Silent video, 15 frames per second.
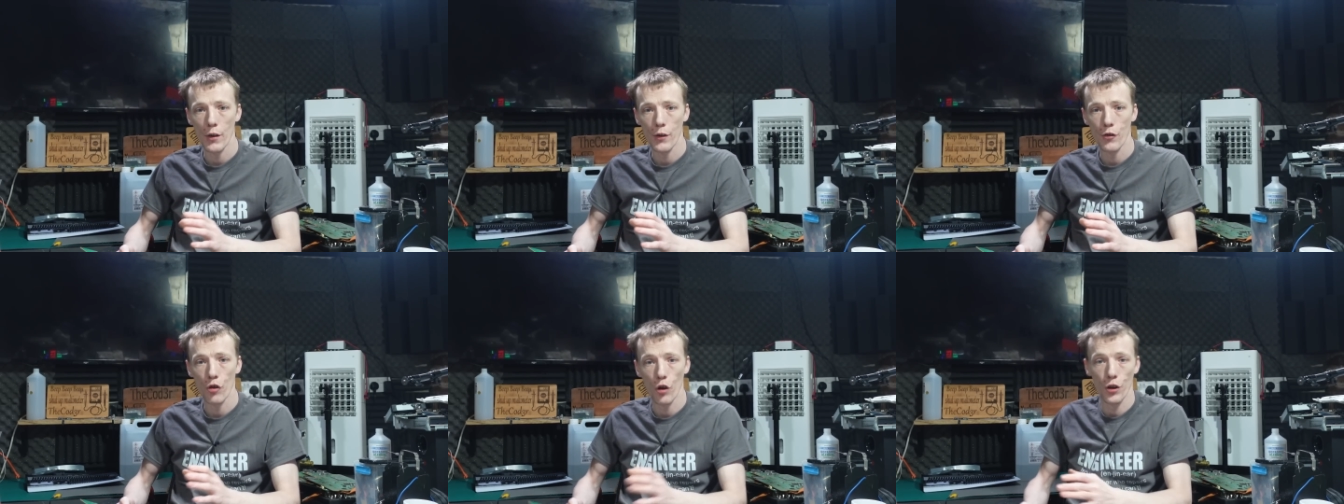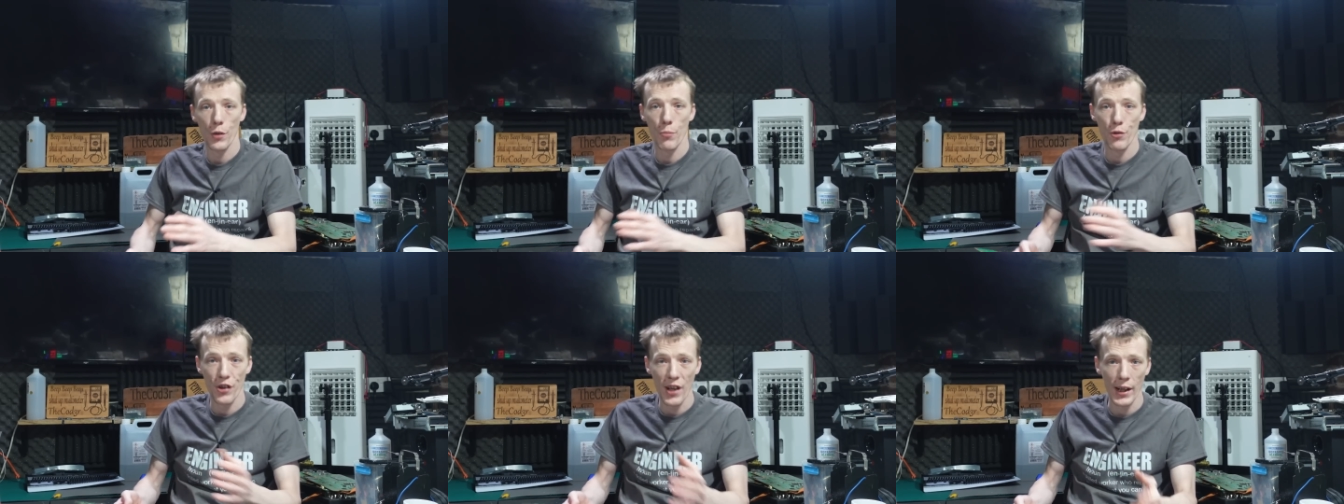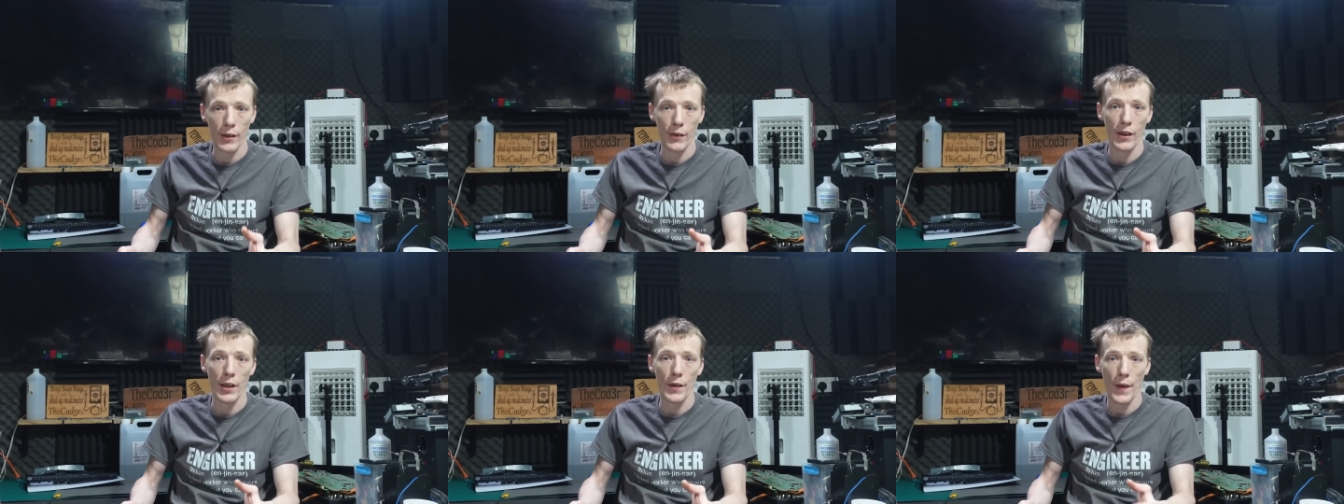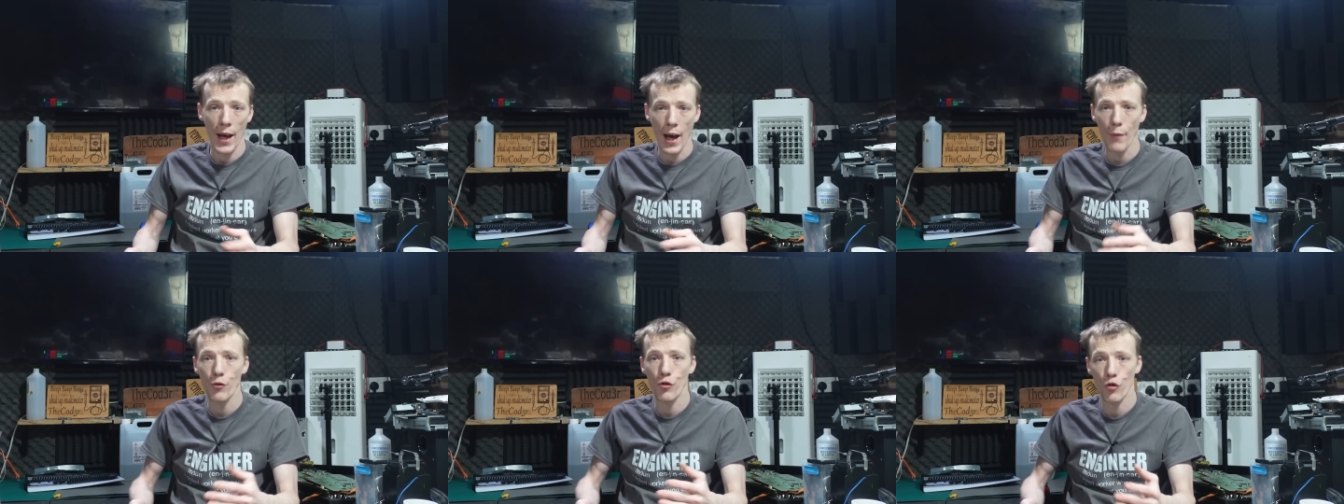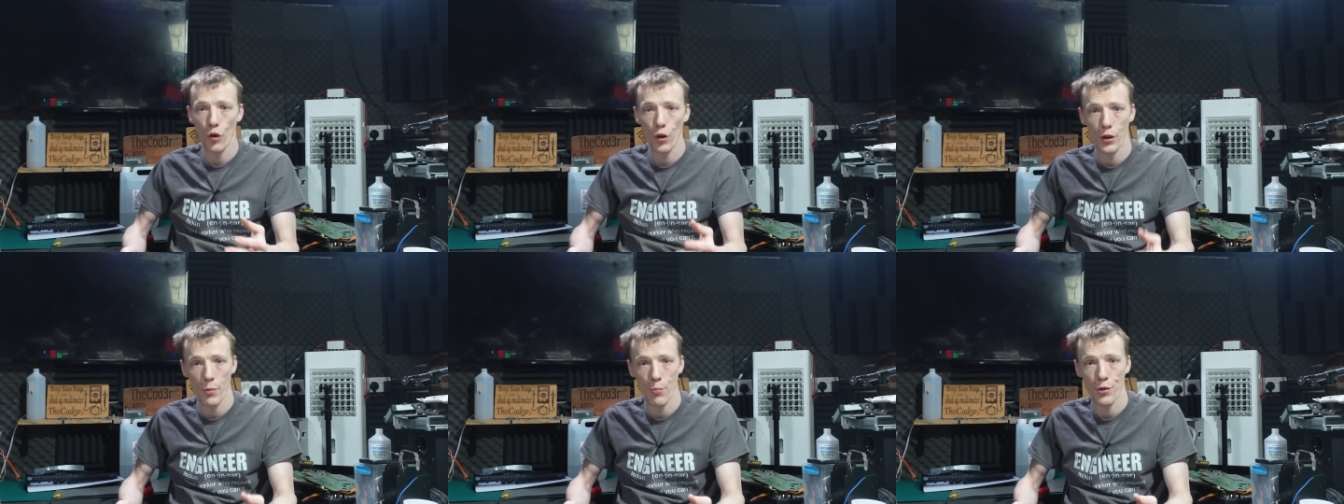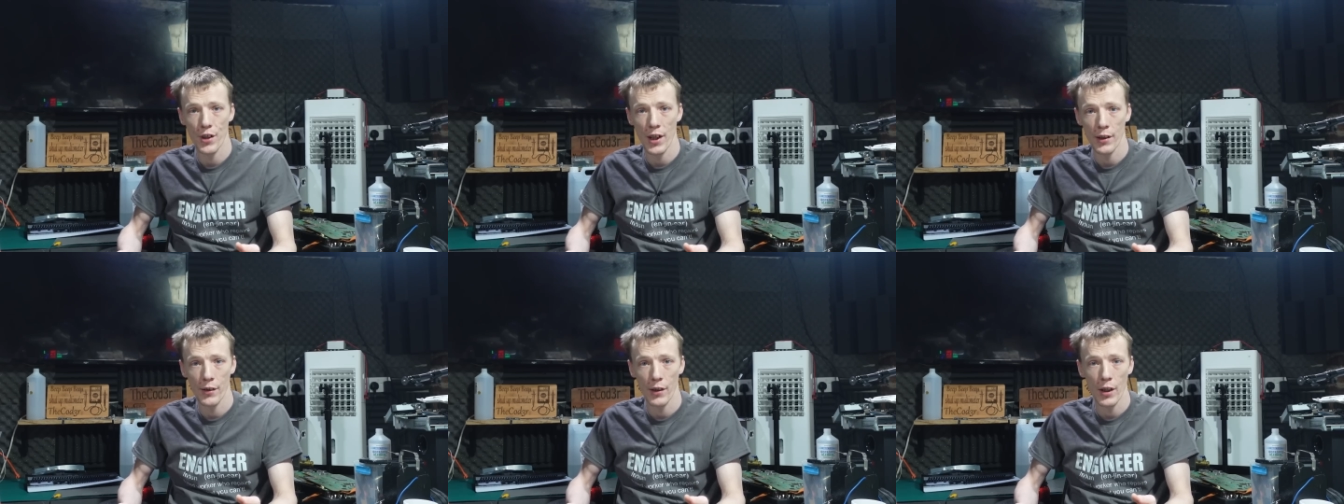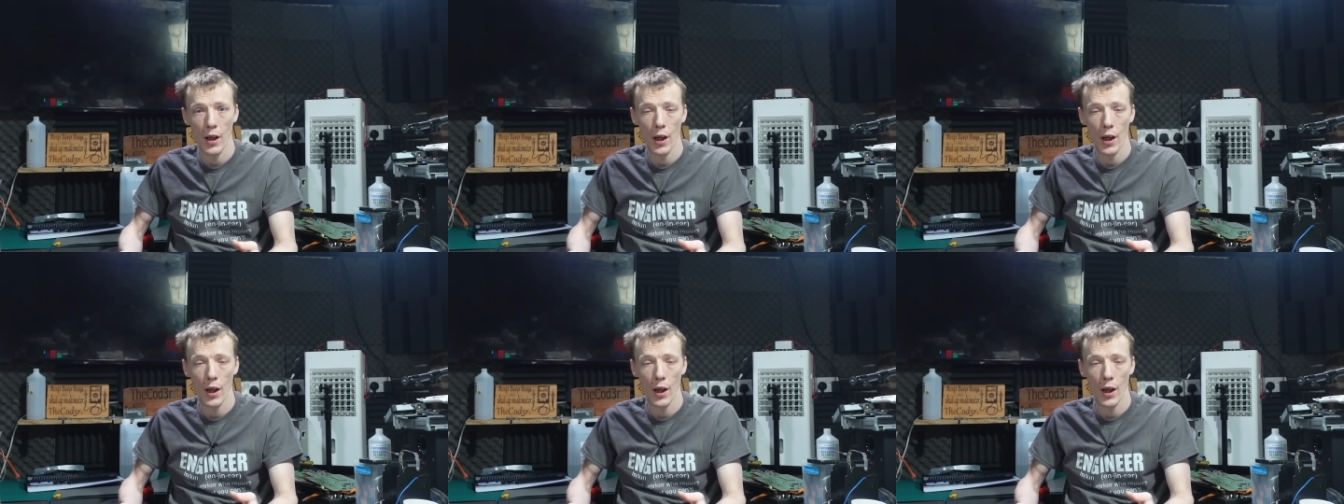has tried to protect it, they have tried to protect it,